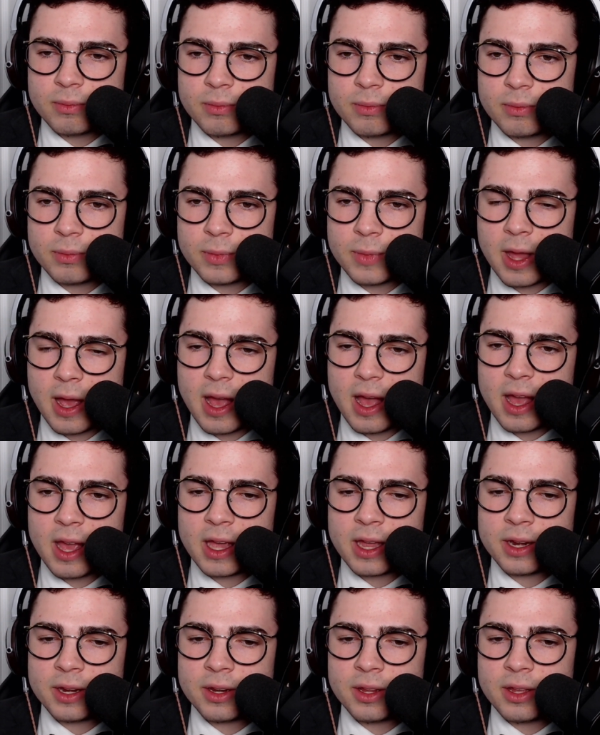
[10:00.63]

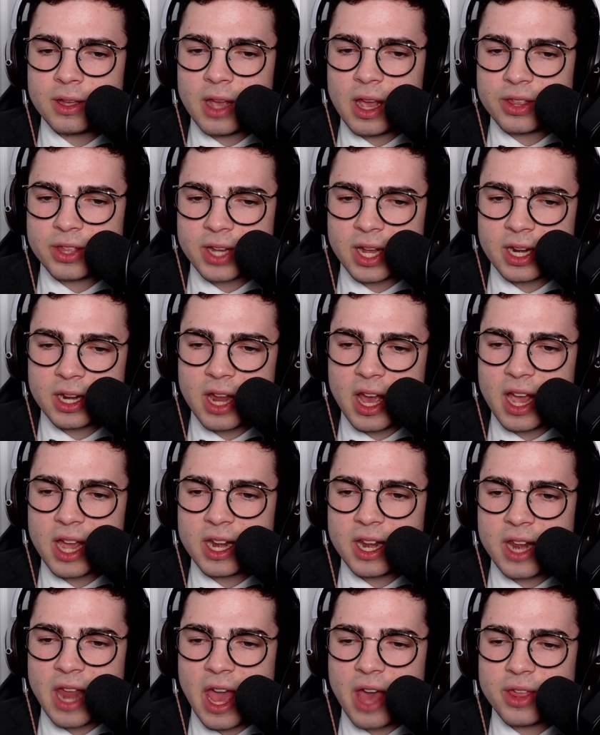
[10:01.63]
9. At the count of 9. And now